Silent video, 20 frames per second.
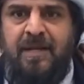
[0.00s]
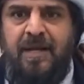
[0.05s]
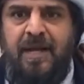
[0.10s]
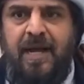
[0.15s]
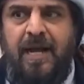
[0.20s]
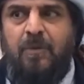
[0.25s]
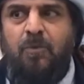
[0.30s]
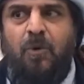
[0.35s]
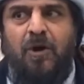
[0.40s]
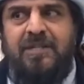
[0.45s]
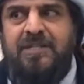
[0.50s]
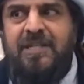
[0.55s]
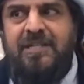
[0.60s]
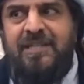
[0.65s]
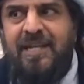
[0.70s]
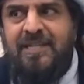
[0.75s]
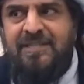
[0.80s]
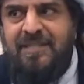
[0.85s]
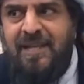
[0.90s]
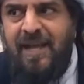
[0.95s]
And what did
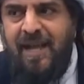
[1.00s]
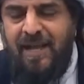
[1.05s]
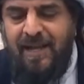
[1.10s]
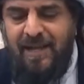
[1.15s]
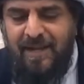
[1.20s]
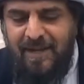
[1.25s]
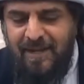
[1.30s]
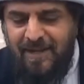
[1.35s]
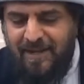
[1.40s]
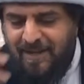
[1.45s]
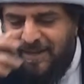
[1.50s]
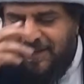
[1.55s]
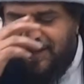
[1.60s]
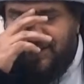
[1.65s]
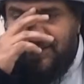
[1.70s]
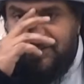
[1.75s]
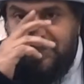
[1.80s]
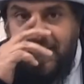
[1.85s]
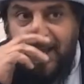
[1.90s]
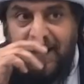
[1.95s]
they say?
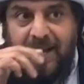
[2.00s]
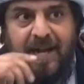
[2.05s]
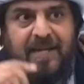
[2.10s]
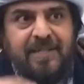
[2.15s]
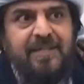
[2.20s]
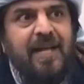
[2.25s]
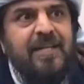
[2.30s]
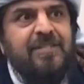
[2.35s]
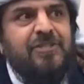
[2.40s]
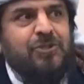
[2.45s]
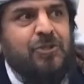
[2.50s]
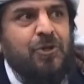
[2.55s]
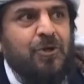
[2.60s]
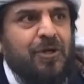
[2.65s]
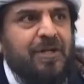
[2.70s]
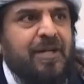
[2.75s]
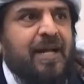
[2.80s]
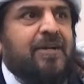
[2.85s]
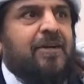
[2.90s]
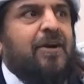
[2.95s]
They
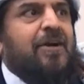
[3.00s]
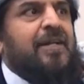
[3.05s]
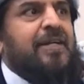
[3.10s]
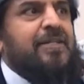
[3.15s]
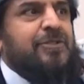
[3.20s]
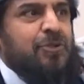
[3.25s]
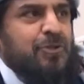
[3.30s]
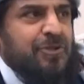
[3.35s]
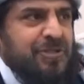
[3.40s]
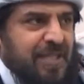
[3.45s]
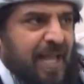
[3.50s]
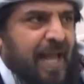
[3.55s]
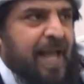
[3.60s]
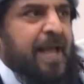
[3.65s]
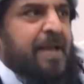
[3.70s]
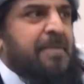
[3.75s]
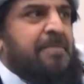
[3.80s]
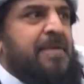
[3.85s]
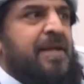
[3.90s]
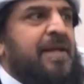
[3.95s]
understood, according to
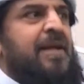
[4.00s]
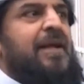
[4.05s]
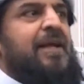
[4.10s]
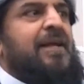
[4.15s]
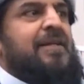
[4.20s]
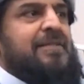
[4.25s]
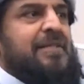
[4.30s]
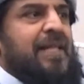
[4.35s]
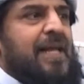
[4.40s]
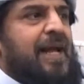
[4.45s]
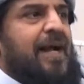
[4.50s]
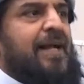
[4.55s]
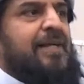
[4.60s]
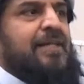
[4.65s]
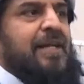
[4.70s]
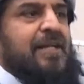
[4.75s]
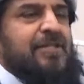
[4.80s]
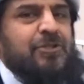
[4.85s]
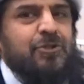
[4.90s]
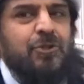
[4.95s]
them, they
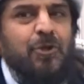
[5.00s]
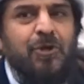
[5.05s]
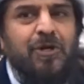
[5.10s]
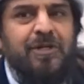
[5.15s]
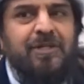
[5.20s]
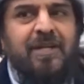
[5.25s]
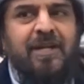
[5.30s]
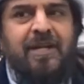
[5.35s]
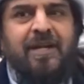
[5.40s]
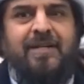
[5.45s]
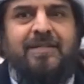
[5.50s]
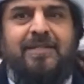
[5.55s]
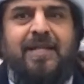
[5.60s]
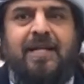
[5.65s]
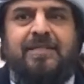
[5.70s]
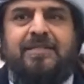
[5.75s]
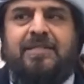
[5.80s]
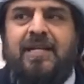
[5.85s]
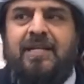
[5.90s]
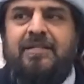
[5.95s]
understood
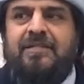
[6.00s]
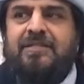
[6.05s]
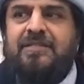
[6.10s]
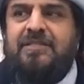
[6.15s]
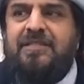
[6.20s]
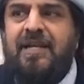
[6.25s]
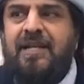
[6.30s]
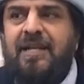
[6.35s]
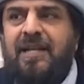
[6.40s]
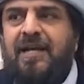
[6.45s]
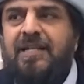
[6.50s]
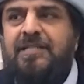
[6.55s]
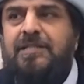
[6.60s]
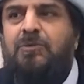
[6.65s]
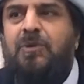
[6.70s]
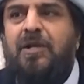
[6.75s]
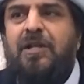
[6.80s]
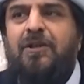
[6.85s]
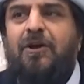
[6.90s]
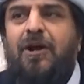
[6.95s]
that these
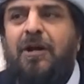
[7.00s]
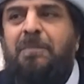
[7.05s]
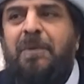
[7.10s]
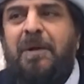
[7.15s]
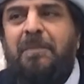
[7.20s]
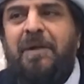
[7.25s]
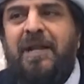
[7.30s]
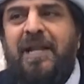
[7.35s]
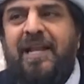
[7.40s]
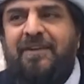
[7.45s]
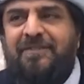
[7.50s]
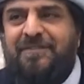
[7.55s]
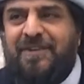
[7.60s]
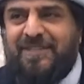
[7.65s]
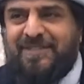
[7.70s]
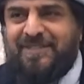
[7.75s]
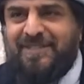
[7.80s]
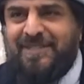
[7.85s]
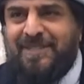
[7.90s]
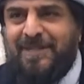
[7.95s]
sinners will not be
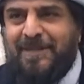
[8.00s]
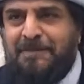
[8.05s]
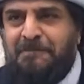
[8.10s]
believers.